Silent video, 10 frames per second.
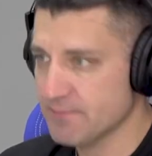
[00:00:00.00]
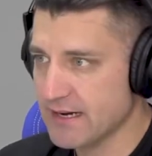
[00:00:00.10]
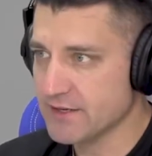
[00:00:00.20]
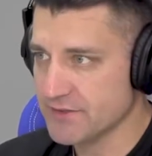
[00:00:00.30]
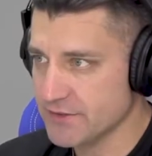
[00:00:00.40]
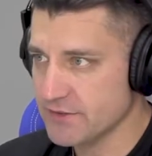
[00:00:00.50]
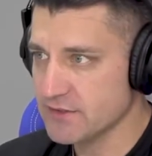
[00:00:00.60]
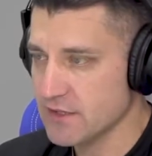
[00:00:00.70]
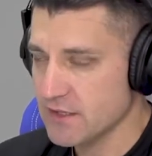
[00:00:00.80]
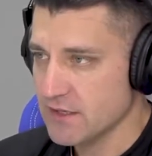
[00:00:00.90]

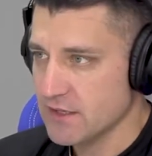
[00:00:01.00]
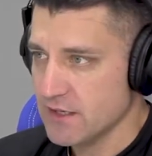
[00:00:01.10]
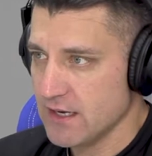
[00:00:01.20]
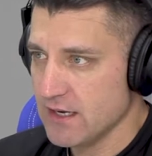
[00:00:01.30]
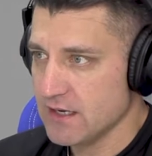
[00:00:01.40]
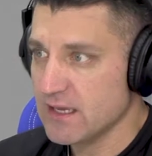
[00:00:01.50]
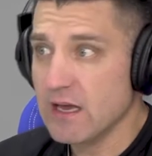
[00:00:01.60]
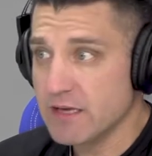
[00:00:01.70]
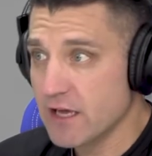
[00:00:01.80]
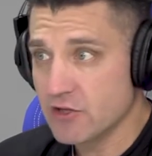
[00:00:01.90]
buckled
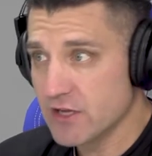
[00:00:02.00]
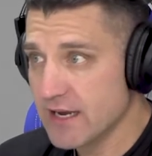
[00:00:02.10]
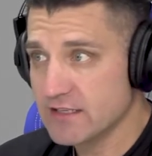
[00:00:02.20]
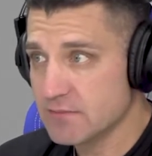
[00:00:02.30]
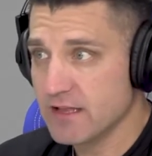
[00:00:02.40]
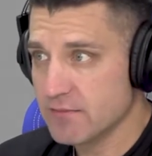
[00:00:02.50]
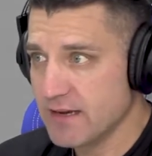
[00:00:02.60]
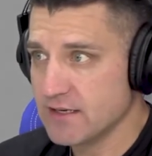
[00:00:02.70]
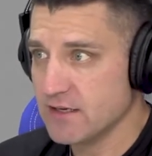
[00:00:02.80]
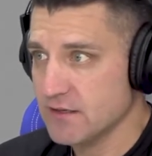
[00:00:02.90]
can be calculated
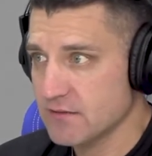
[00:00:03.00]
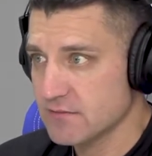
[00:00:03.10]
mathematically.